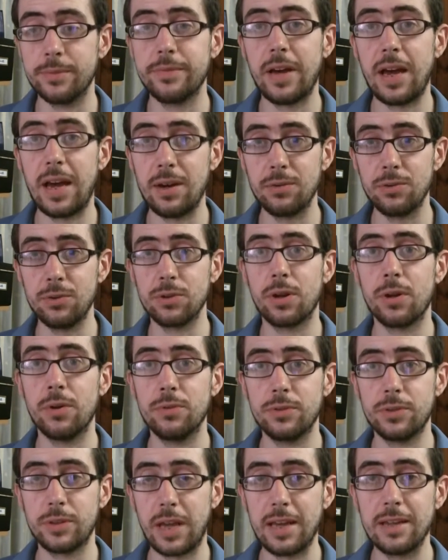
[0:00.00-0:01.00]
how you're
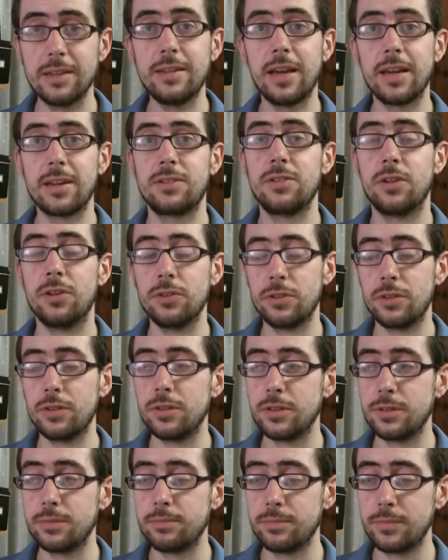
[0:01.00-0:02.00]
going to get text
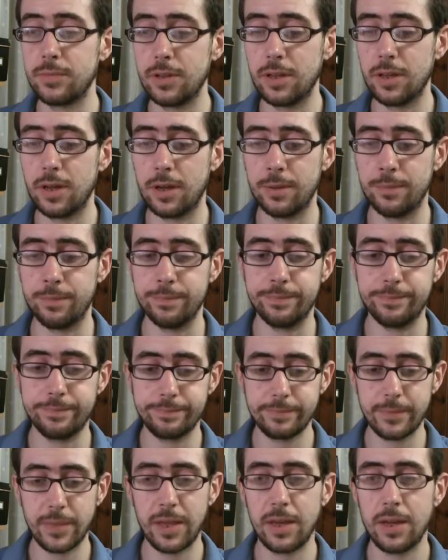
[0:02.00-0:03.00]
onto
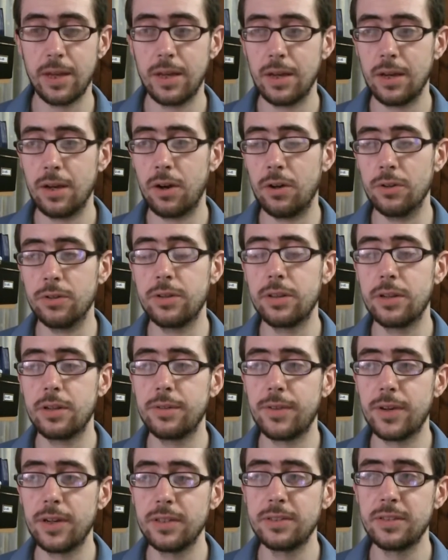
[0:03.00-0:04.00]
the
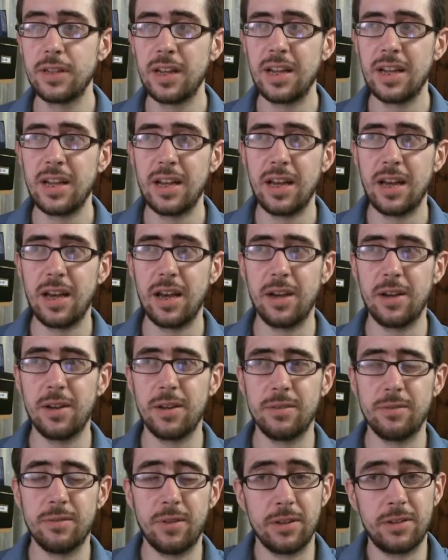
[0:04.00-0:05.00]
device.
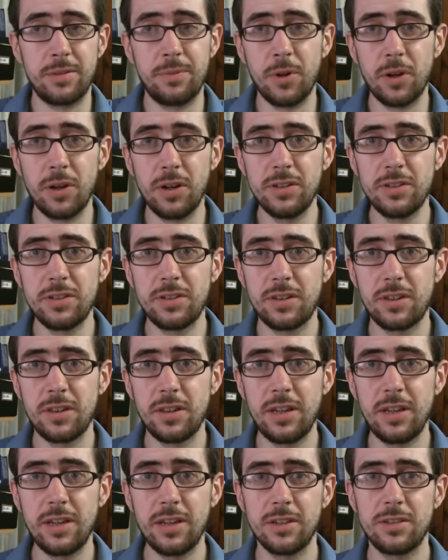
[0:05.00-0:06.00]
To be honest,
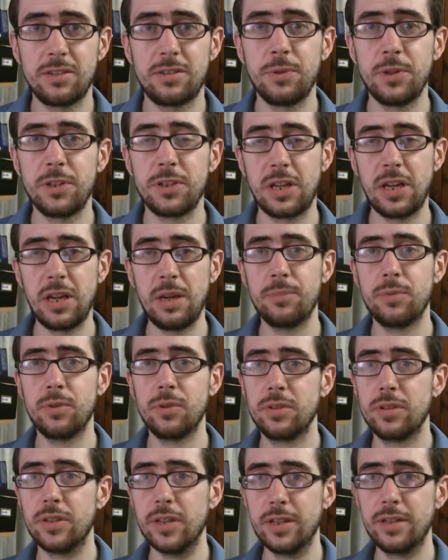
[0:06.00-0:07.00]
the Swish
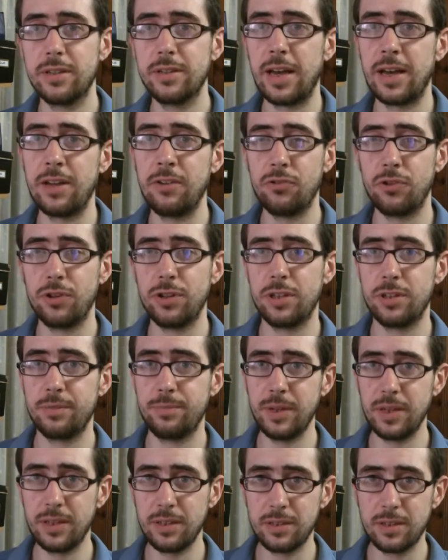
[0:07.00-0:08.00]
keyboard that Android has
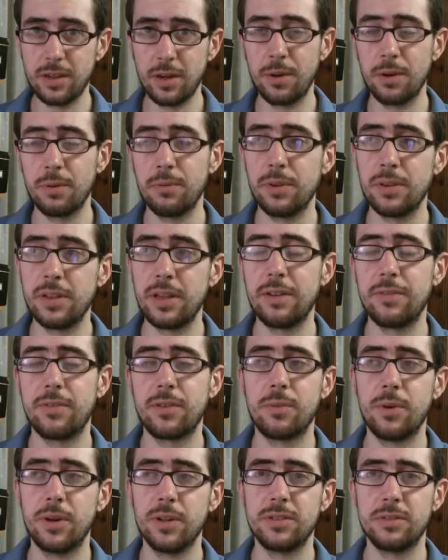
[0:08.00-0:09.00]
been going with now
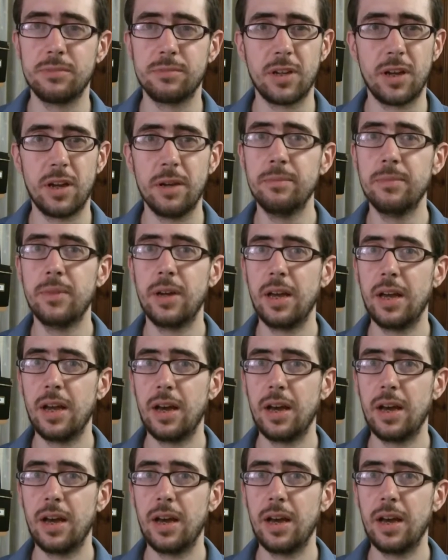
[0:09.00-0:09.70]
for quite some time,